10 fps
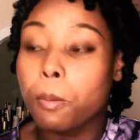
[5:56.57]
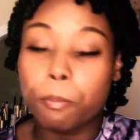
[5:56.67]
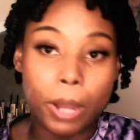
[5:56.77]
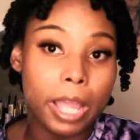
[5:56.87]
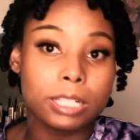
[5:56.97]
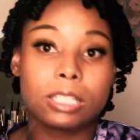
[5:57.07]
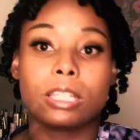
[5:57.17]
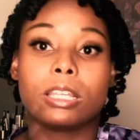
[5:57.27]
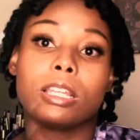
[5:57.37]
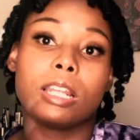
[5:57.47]
But
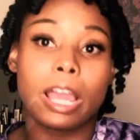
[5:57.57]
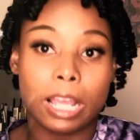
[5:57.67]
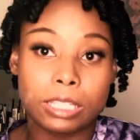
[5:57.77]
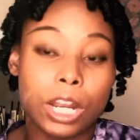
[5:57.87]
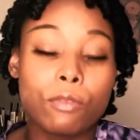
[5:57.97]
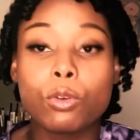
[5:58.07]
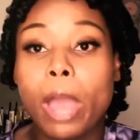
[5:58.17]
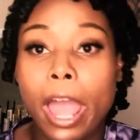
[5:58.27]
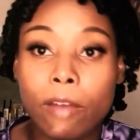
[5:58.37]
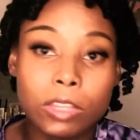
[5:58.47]
like I said, if you
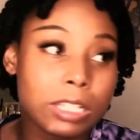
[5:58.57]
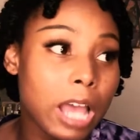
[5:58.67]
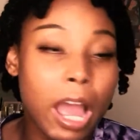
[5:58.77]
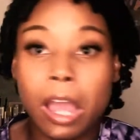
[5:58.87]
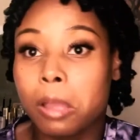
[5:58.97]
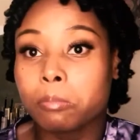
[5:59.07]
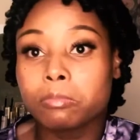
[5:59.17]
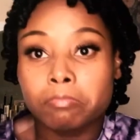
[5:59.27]
have the time,